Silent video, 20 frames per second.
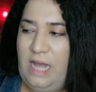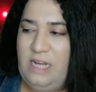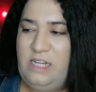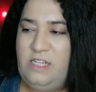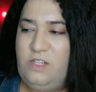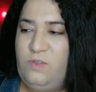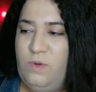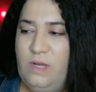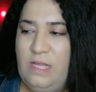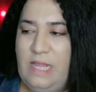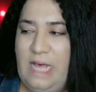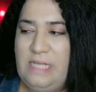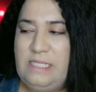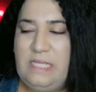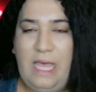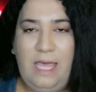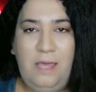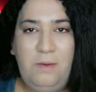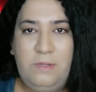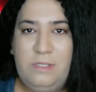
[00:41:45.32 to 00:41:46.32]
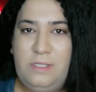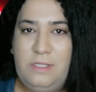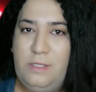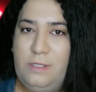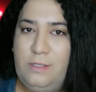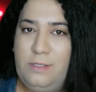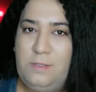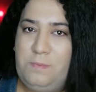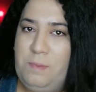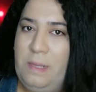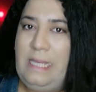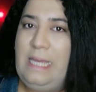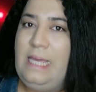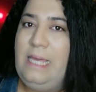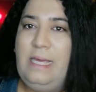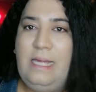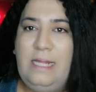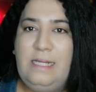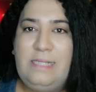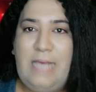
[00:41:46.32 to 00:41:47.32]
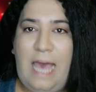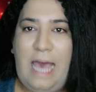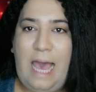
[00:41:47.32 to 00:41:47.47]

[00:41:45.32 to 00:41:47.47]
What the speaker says: I just realized that he was speaking in his